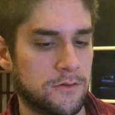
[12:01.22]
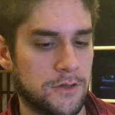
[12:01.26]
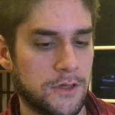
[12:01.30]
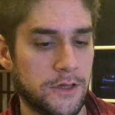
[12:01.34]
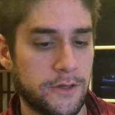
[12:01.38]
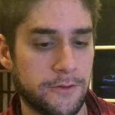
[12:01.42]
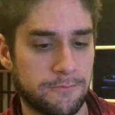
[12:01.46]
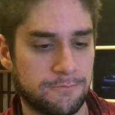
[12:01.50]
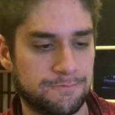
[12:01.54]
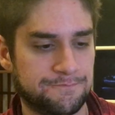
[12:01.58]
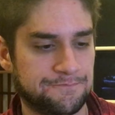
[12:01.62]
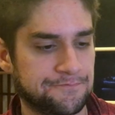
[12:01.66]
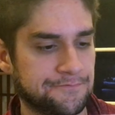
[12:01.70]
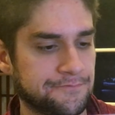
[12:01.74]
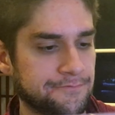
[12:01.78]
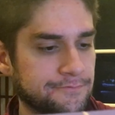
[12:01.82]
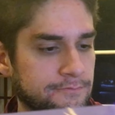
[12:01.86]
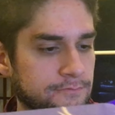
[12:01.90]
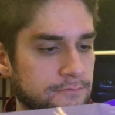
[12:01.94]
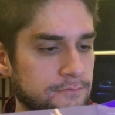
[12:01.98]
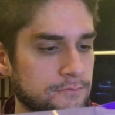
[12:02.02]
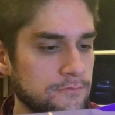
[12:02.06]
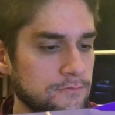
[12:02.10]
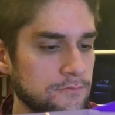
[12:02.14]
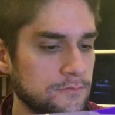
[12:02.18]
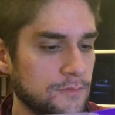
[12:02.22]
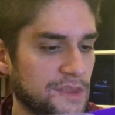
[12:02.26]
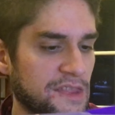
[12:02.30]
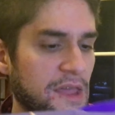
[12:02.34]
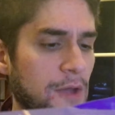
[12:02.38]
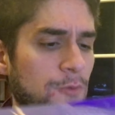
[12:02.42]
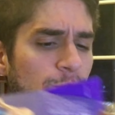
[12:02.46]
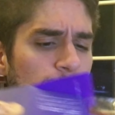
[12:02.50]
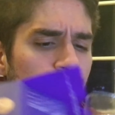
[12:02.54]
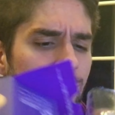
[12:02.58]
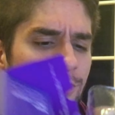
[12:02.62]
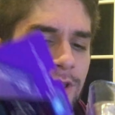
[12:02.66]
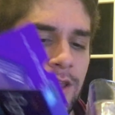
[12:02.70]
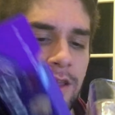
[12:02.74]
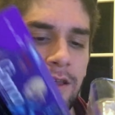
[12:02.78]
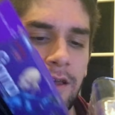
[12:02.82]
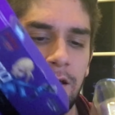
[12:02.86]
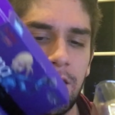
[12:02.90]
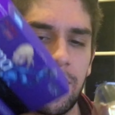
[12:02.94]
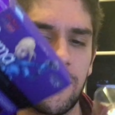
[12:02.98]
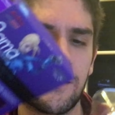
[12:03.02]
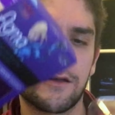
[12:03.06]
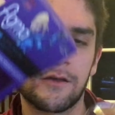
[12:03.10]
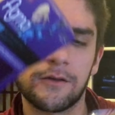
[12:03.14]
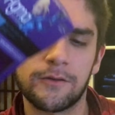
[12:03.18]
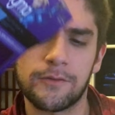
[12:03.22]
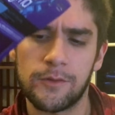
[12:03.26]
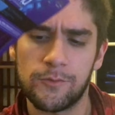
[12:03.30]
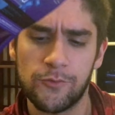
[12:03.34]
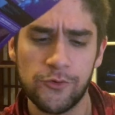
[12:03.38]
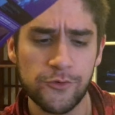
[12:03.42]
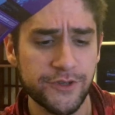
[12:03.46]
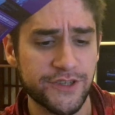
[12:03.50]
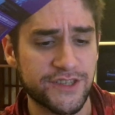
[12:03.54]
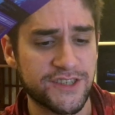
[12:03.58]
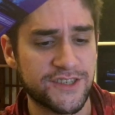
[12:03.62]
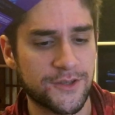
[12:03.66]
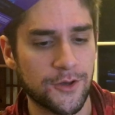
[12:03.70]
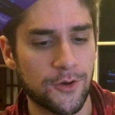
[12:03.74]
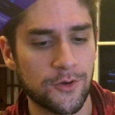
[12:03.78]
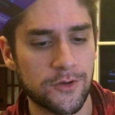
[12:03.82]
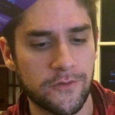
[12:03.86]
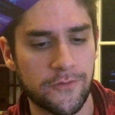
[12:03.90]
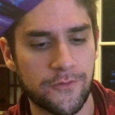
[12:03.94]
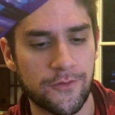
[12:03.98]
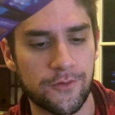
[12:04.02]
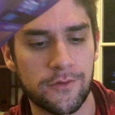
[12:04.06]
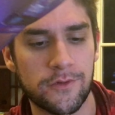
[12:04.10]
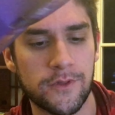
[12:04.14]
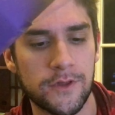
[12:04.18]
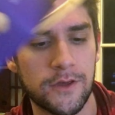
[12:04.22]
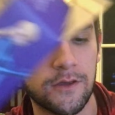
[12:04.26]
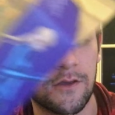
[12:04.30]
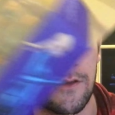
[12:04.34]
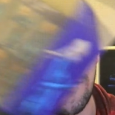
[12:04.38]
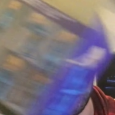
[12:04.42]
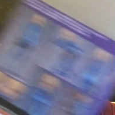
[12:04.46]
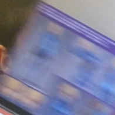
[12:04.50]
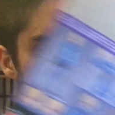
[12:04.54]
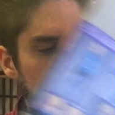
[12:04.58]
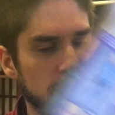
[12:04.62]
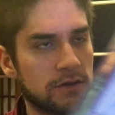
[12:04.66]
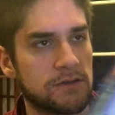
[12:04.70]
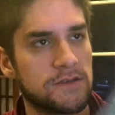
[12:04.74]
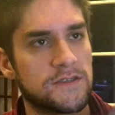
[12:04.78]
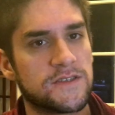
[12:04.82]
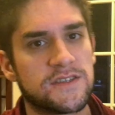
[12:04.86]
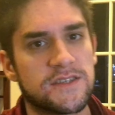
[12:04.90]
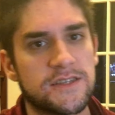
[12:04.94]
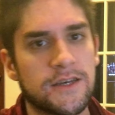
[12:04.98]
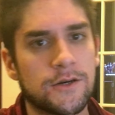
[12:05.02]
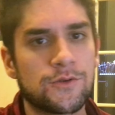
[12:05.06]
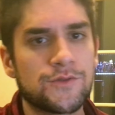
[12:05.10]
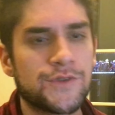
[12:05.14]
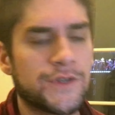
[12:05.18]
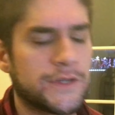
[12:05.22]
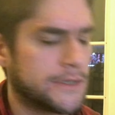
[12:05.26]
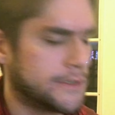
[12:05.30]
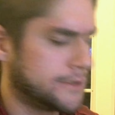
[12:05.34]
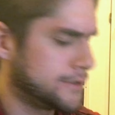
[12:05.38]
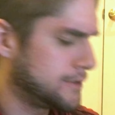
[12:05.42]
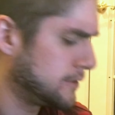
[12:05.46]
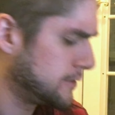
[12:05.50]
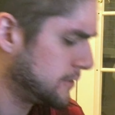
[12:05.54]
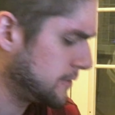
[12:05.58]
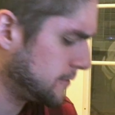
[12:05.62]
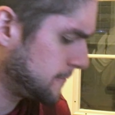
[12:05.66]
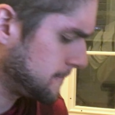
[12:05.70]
yeah, and I'm really stoked for the Zelda